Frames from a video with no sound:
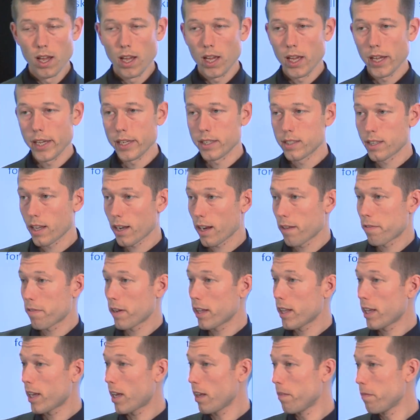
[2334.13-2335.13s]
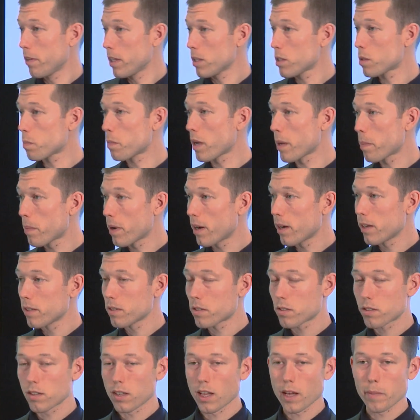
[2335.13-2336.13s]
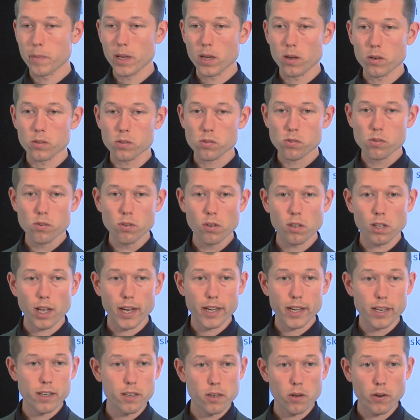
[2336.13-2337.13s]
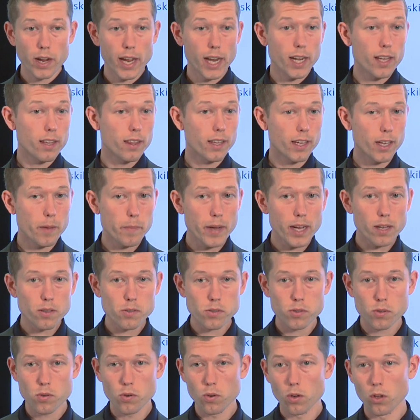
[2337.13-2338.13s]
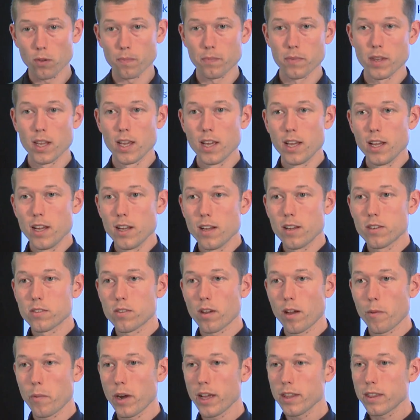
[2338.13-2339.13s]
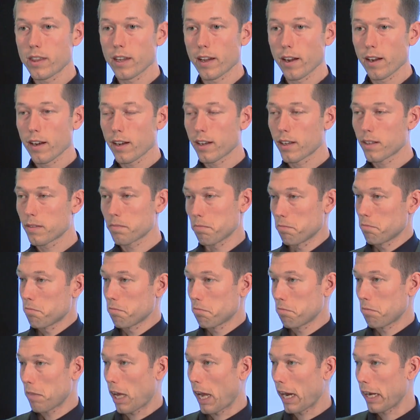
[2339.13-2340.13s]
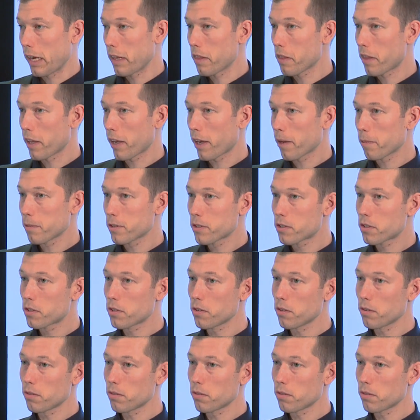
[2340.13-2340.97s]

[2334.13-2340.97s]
He said, I finally convinced my parents to let me go to school. I didn't know anything about school. So I went there, and I didn't think it was too